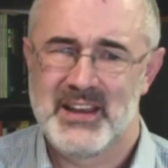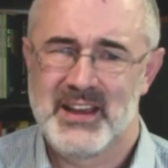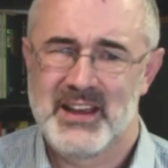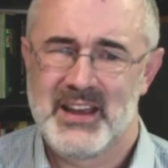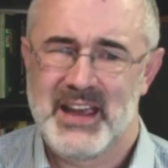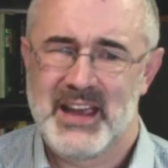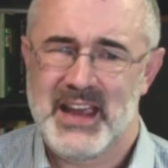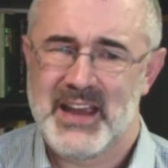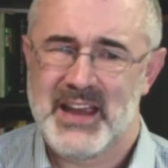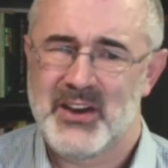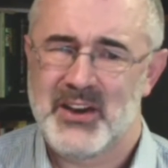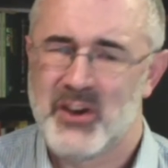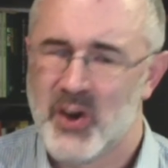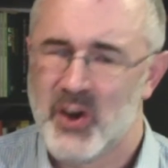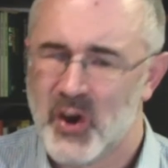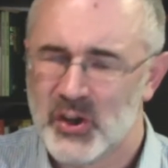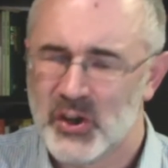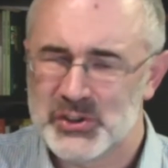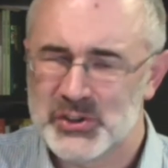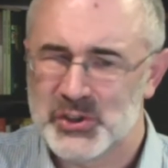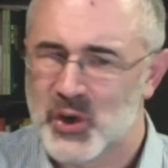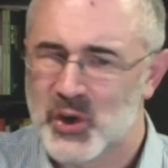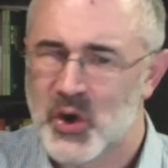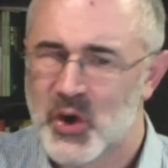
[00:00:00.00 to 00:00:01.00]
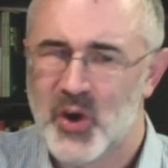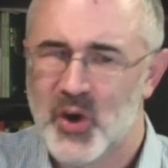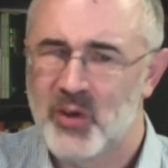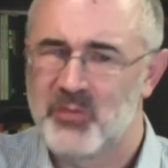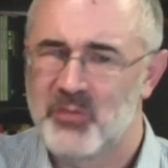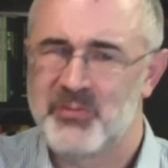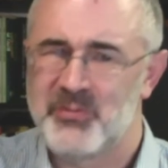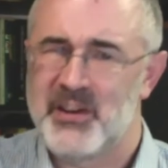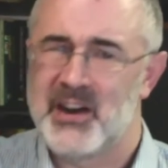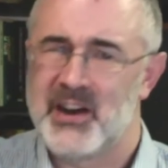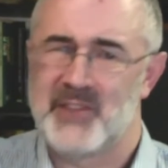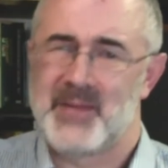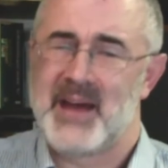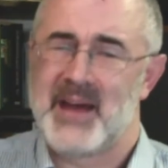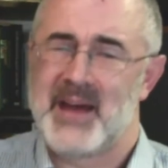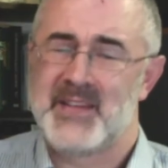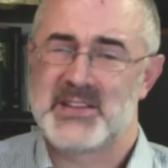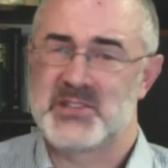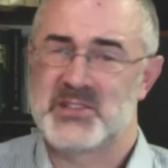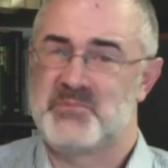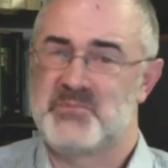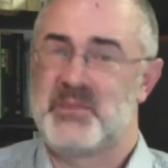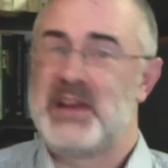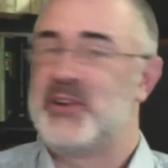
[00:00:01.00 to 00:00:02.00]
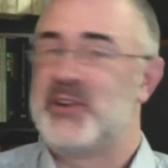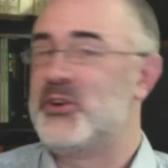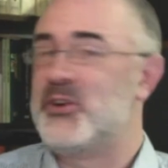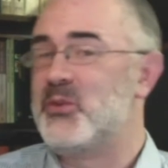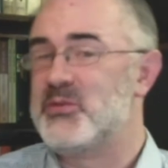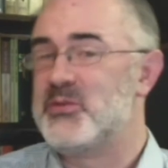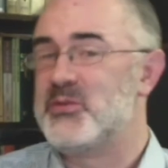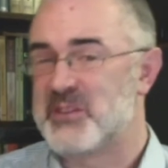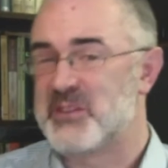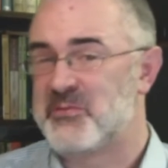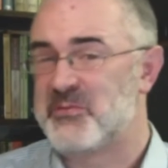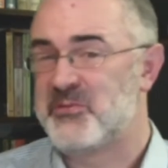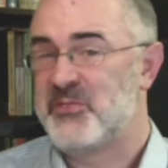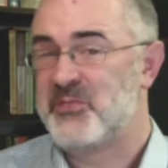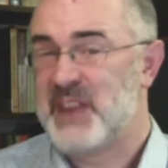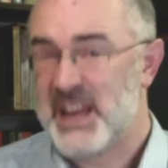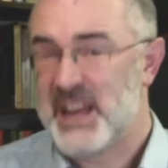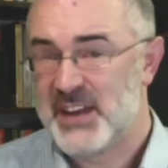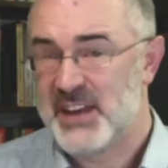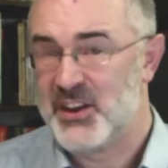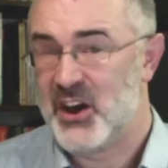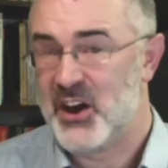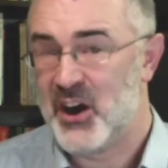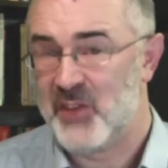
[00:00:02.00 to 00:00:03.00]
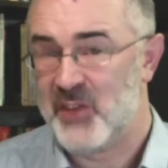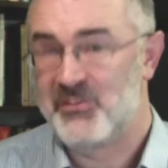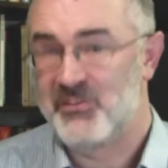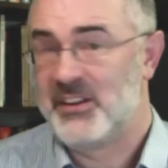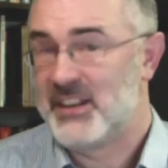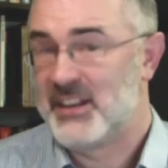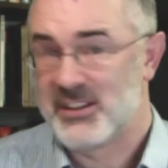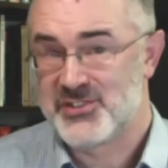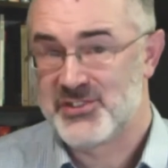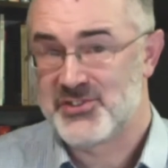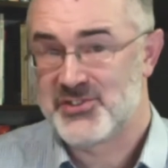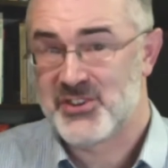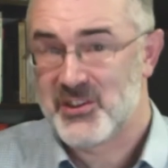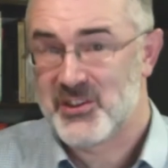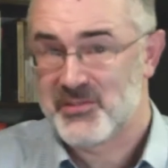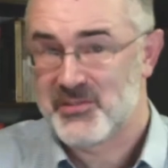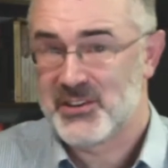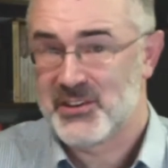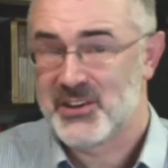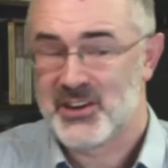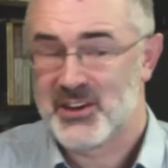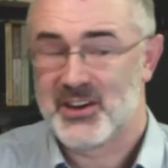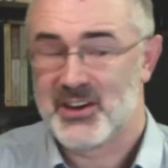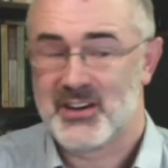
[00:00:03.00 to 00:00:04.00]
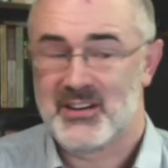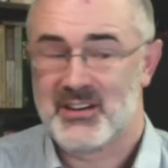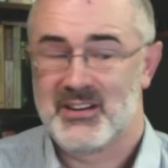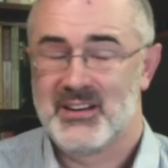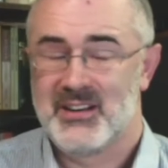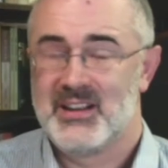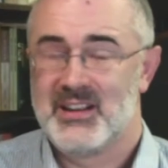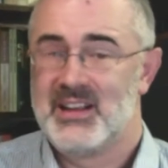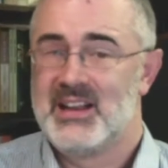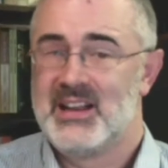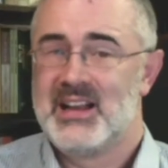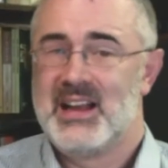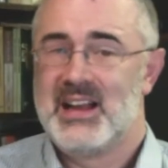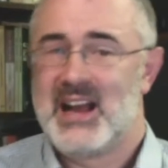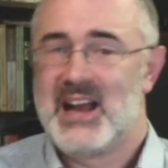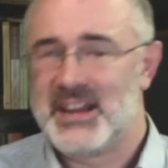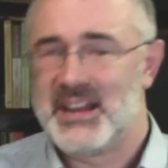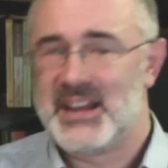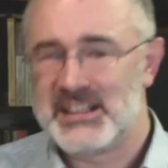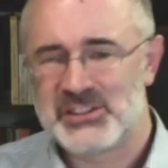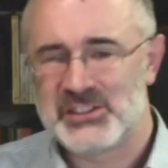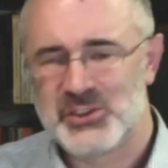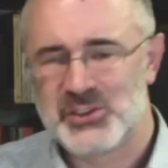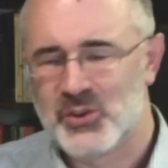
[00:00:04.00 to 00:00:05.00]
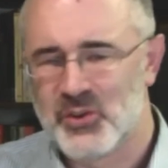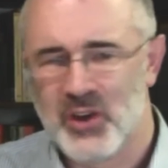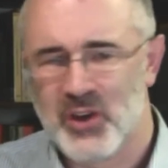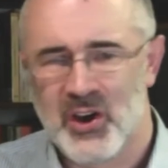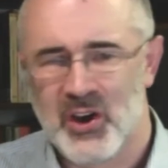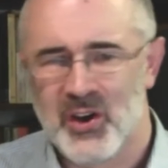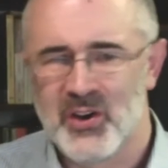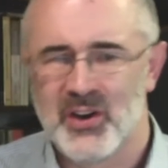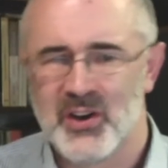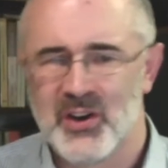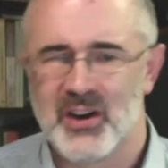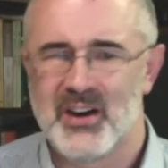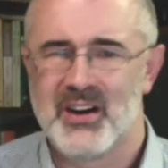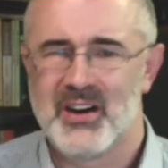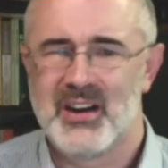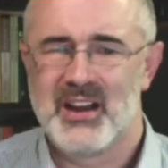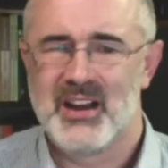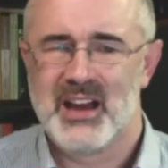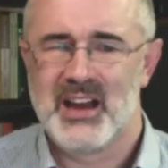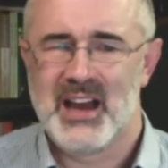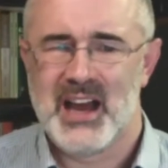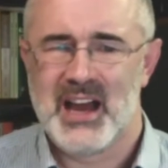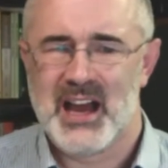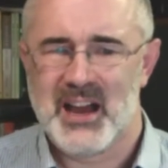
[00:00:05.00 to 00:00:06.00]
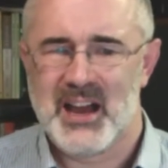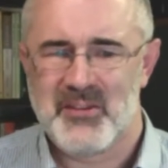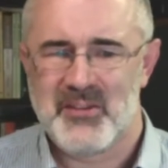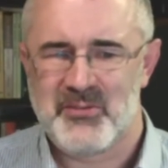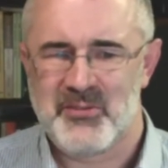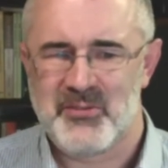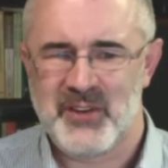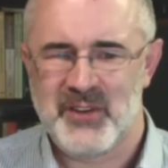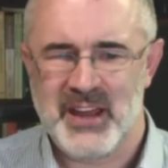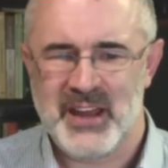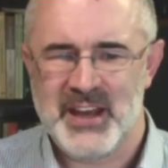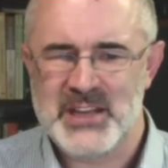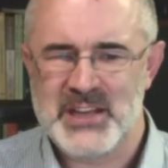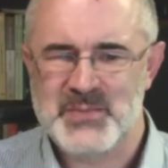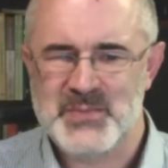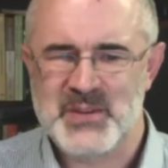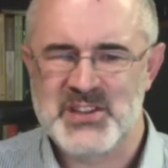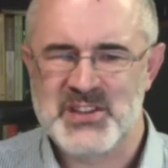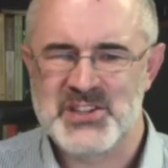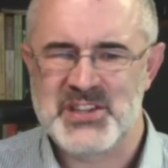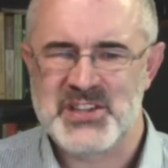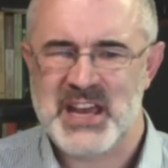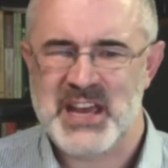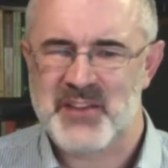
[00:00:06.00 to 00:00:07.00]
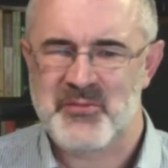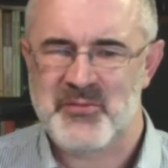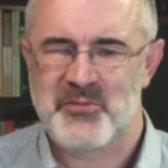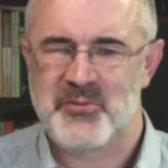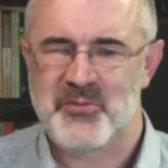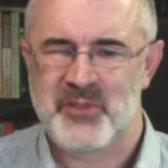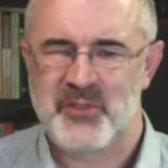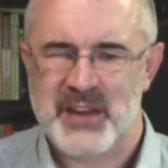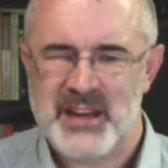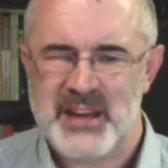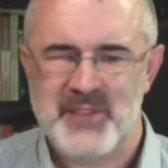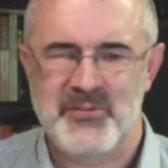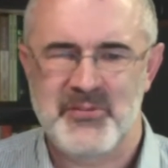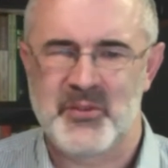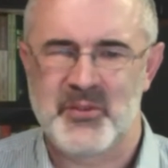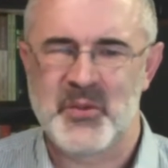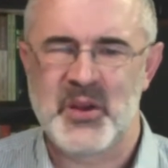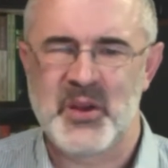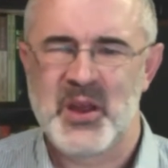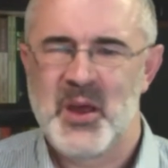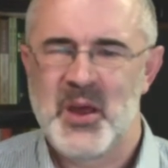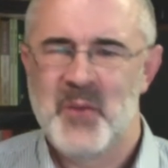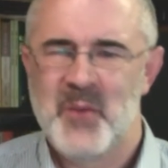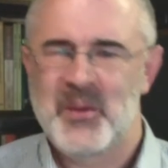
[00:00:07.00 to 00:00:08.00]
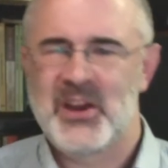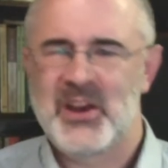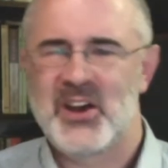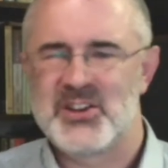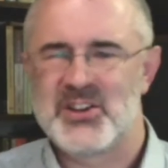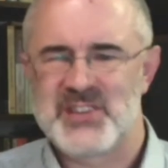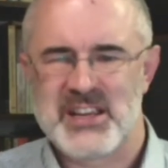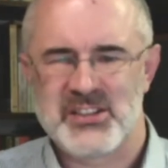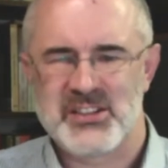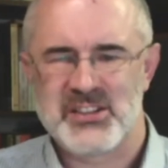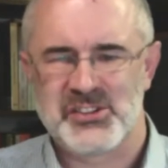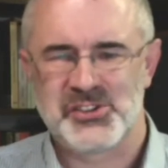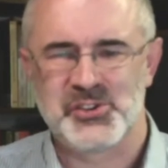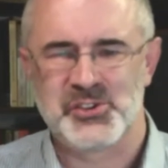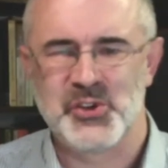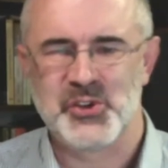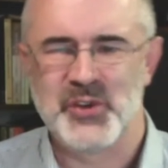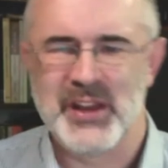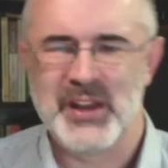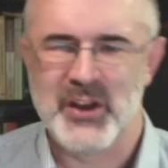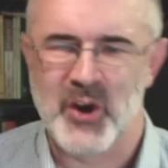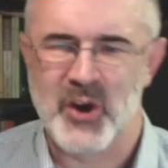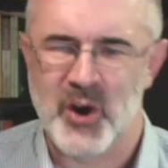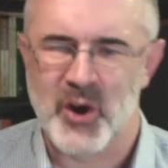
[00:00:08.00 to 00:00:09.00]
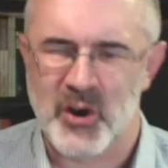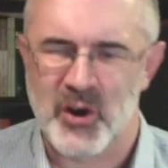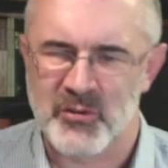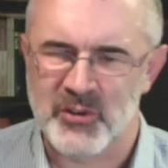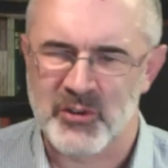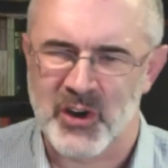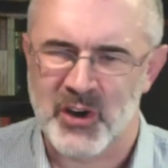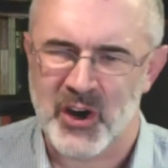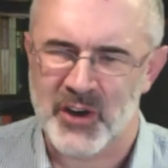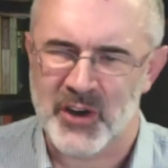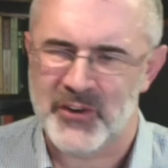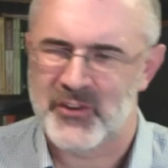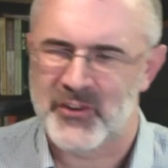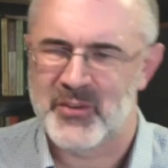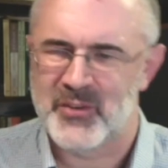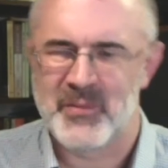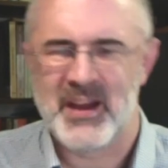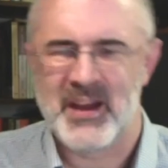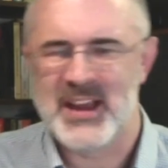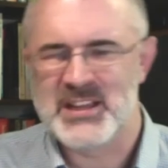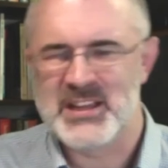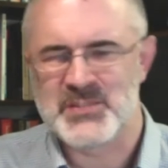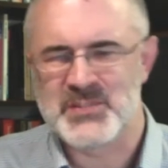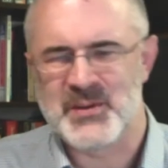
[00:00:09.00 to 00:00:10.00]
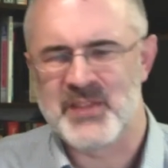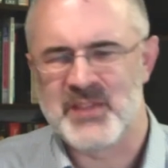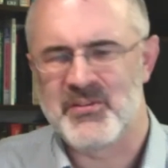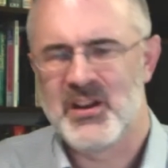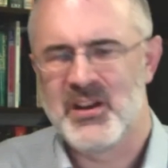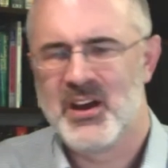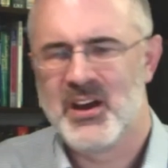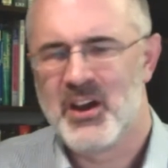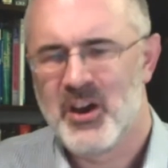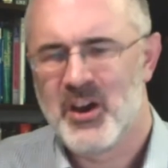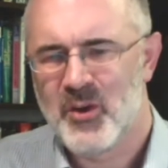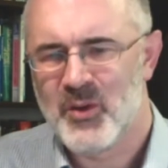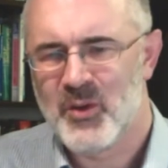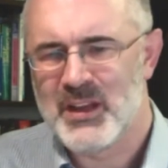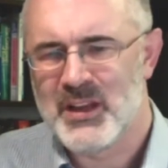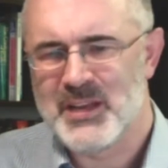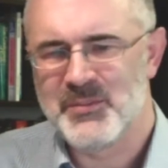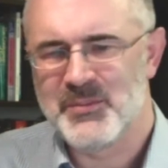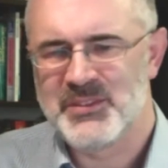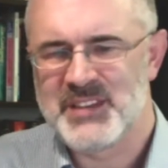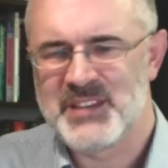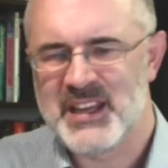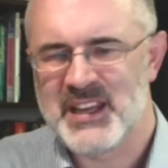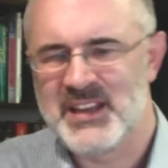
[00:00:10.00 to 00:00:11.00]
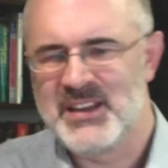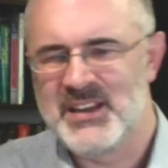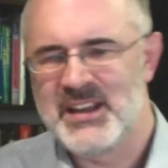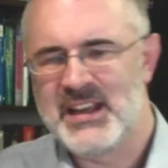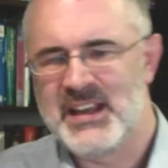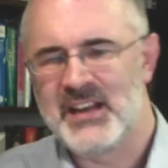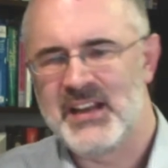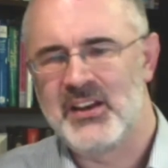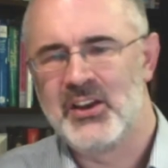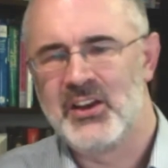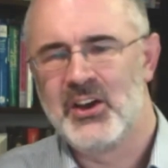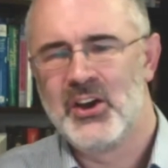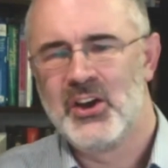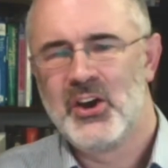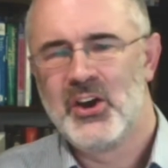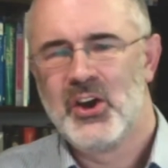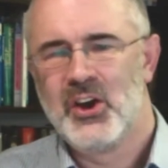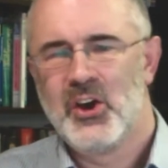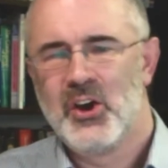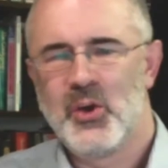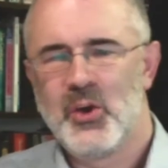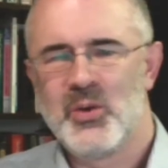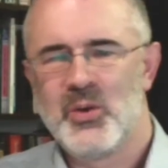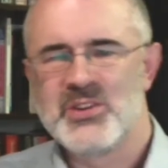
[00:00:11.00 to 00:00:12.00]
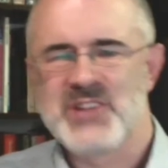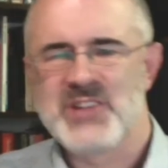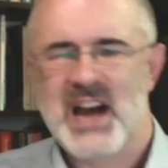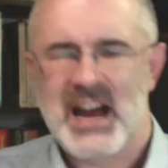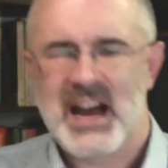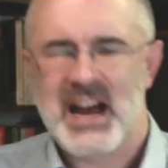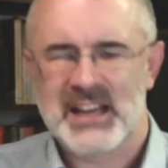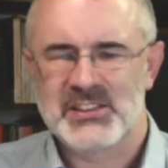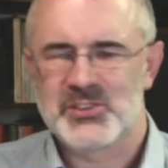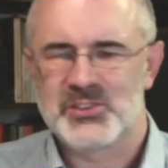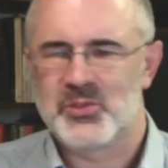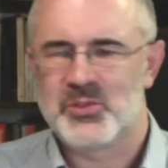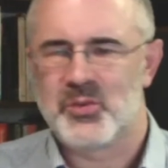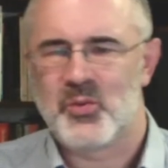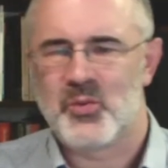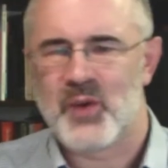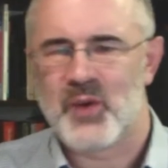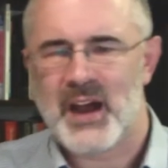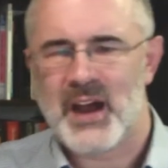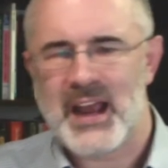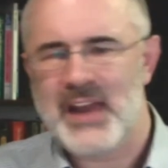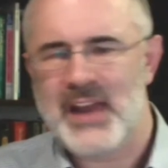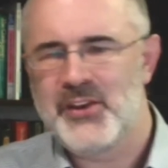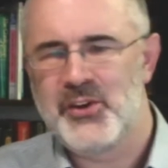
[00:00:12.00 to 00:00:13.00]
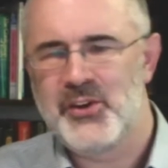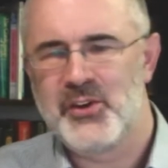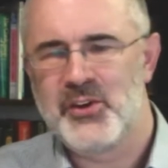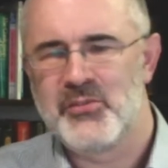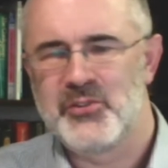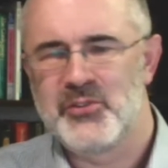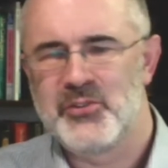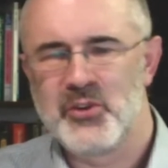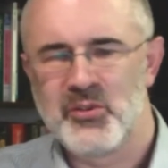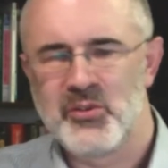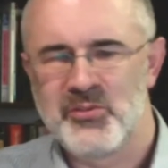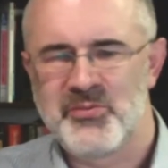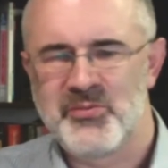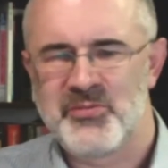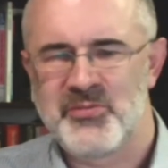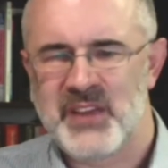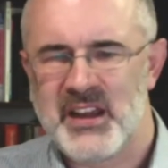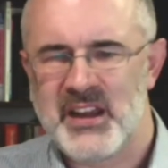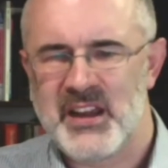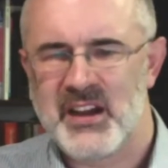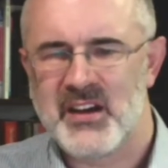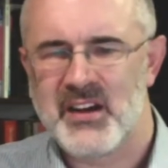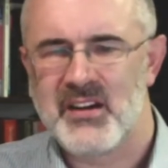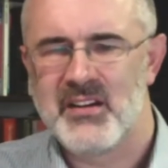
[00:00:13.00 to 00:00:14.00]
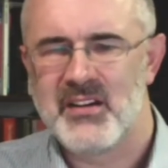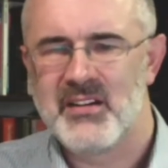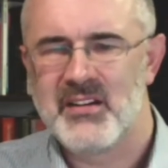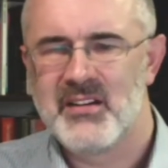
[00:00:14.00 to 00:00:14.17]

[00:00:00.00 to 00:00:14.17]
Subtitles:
He had lost all fear of man. This is Peter, who was afraid of the little servant girl. And he's no longer afraid. He's been set free from it because he has stood in awe of God. It reminds me of William Tyndale, who was asked, why do you have no fear?